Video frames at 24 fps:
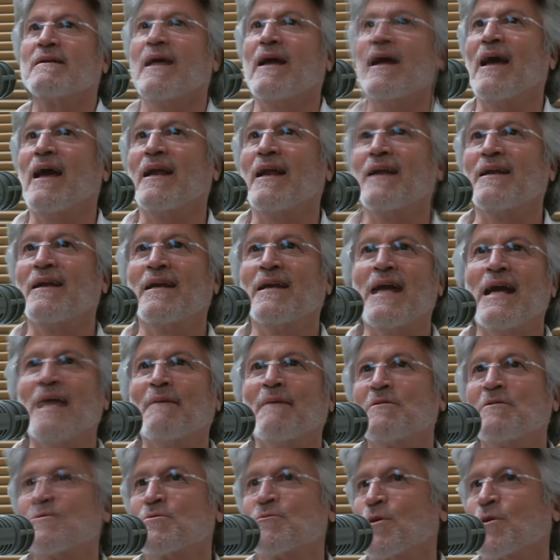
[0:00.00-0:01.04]
and
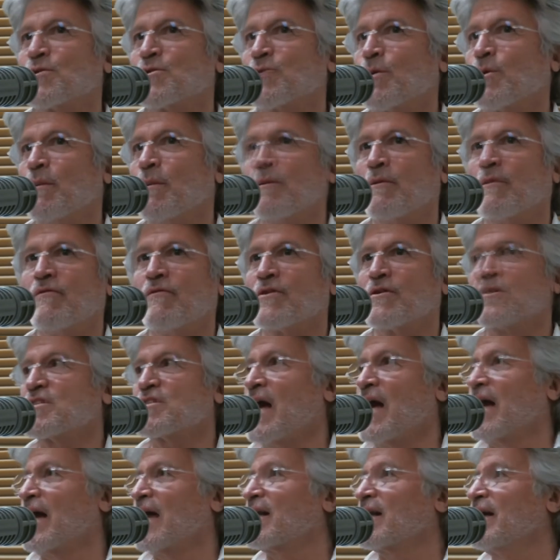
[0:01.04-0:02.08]
adaptive sports equipment for
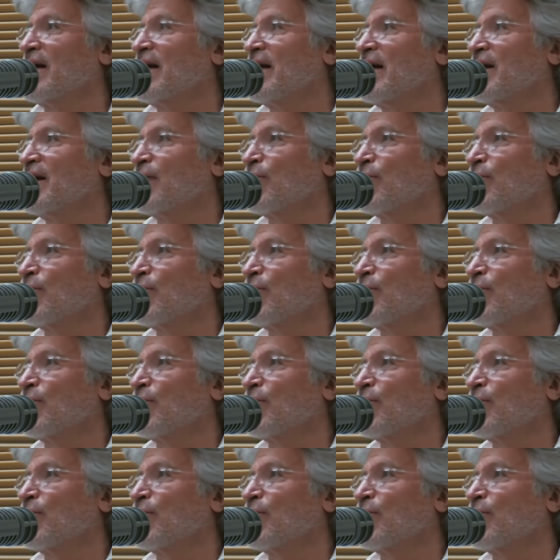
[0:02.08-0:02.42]
cycling